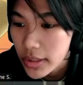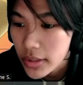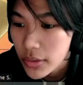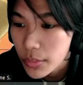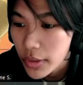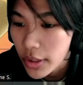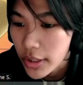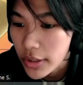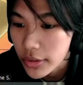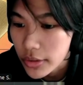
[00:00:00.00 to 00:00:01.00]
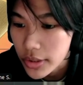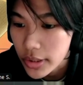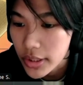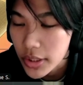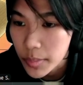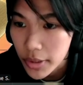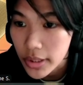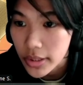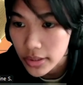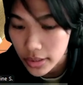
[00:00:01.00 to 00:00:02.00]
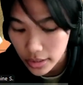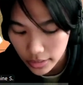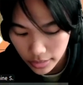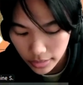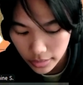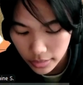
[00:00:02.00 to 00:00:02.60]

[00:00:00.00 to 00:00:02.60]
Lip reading: is with our social experiences.